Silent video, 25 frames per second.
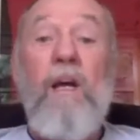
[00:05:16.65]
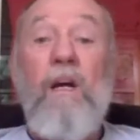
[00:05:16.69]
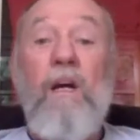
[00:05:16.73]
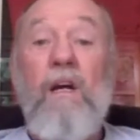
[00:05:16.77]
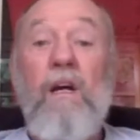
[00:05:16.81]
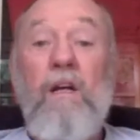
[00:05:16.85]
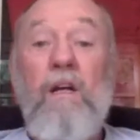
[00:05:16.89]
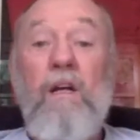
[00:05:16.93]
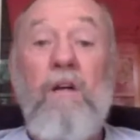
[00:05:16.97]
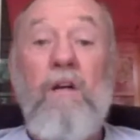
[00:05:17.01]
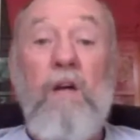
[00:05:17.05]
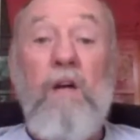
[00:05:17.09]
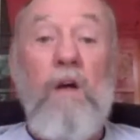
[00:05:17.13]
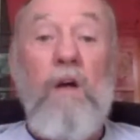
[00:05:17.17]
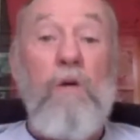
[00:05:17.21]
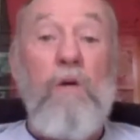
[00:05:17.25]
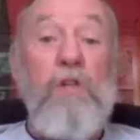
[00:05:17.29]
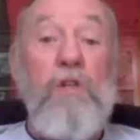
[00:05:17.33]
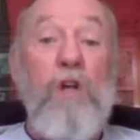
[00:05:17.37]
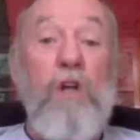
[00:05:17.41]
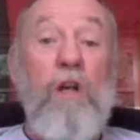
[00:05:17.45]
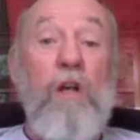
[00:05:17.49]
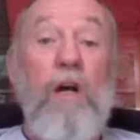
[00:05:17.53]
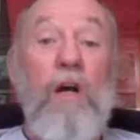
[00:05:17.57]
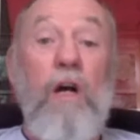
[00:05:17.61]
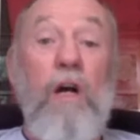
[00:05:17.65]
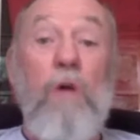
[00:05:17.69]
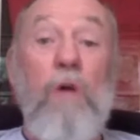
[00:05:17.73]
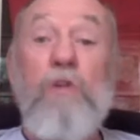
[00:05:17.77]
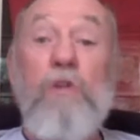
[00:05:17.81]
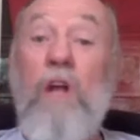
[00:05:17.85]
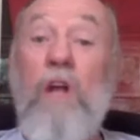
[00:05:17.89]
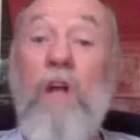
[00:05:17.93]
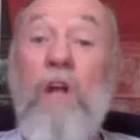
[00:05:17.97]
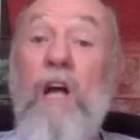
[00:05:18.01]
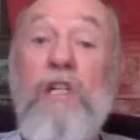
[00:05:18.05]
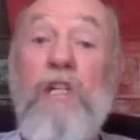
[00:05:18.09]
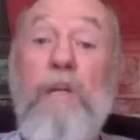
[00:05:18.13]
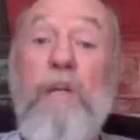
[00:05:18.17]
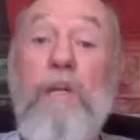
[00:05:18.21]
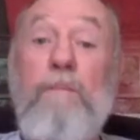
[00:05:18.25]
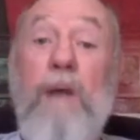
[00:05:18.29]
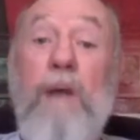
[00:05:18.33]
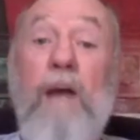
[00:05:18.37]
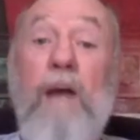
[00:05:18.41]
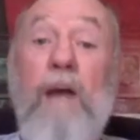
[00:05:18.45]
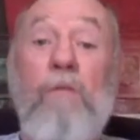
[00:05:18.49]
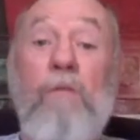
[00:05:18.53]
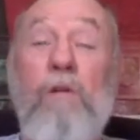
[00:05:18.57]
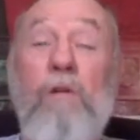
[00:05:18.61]
Yeah. You know, I always thought Ashley
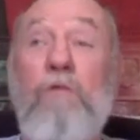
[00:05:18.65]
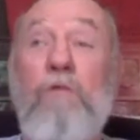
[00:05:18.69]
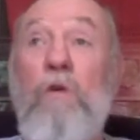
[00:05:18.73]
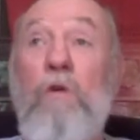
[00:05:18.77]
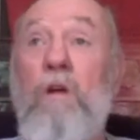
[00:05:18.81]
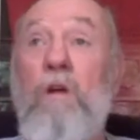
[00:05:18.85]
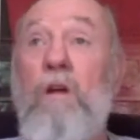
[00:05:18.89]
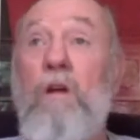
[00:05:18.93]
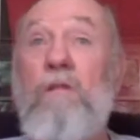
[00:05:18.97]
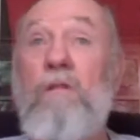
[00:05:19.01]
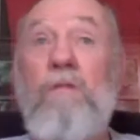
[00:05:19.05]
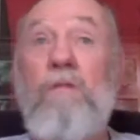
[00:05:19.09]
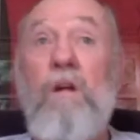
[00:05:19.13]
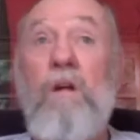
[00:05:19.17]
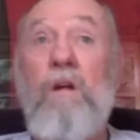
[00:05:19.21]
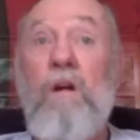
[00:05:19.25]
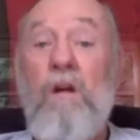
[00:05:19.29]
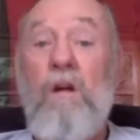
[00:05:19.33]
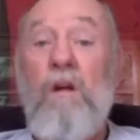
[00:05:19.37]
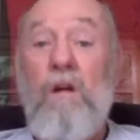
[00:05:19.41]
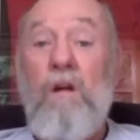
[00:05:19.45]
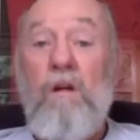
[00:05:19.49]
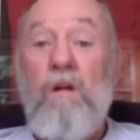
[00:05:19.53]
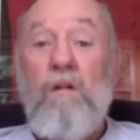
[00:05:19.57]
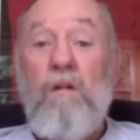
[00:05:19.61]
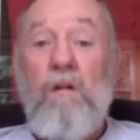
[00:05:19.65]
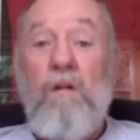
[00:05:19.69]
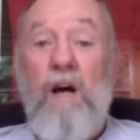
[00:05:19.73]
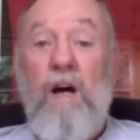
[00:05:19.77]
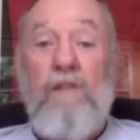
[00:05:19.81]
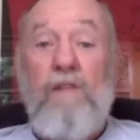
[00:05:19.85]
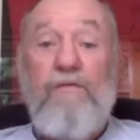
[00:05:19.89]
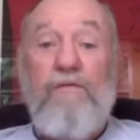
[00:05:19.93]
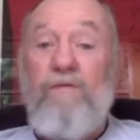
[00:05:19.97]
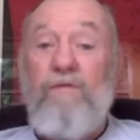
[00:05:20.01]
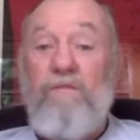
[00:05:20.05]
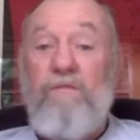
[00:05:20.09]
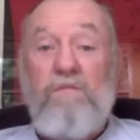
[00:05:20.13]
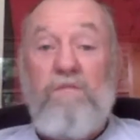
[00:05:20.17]
Beck would go on and have,